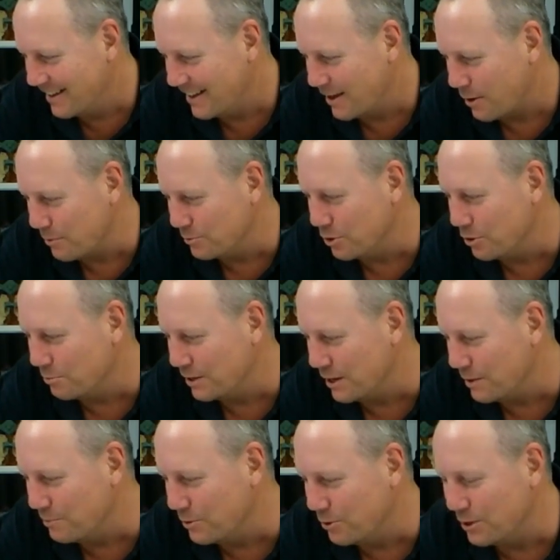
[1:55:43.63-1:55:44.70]
I'm normally a
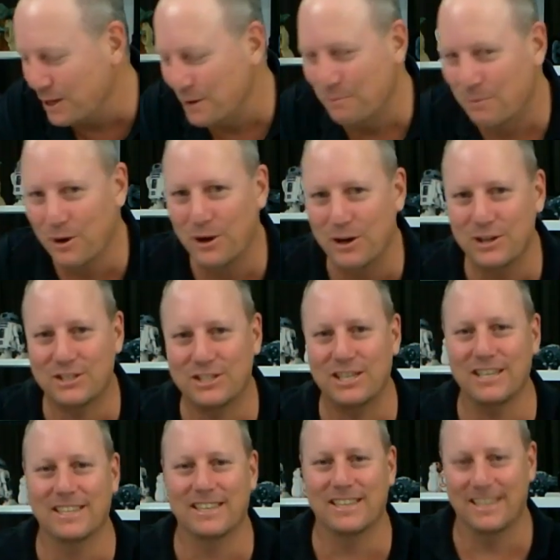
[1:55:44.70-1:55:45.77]
morning
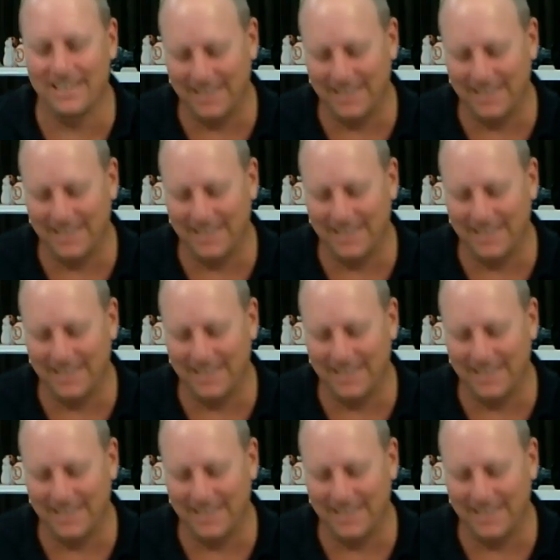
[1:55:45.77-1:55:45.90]
person.